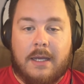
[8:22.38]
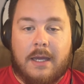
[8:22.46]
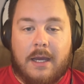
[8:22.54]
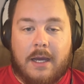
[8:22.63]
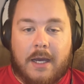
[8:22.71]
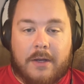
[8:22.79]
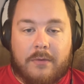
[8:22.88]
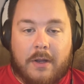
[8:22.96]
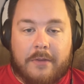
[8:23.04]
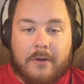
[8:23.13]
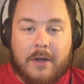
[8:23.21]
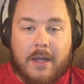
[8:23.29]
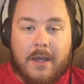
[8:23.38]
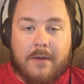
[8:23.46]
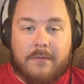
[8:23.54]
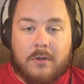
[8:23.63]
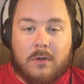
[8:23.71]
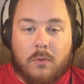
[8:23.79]
I'd rather
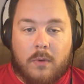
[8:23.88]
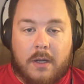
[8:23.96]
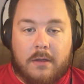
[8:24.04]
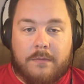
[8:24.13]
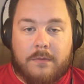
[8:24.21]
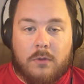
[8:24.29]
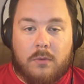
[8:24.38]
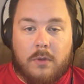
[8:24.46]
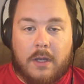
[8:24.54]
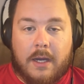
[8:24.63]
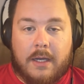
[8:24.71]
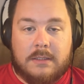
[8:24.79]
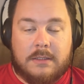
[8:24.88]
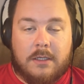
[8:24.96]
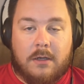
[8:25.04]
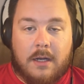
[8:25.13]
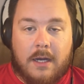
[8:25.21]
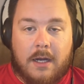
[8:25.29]
have quite a few guys that
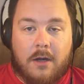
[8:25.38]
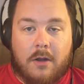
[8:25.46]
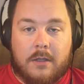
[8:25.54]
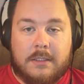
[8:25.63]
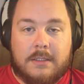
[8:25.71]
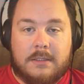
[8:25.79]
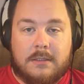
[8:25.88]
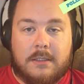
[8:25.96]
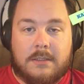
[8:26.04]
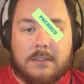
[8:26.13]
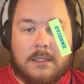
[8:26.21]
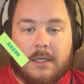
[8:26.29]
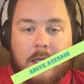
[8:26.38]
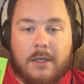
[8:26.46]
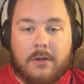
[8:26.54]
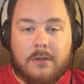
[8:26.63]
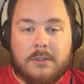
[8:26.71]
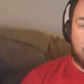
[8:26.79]
are higher on this list than Akers.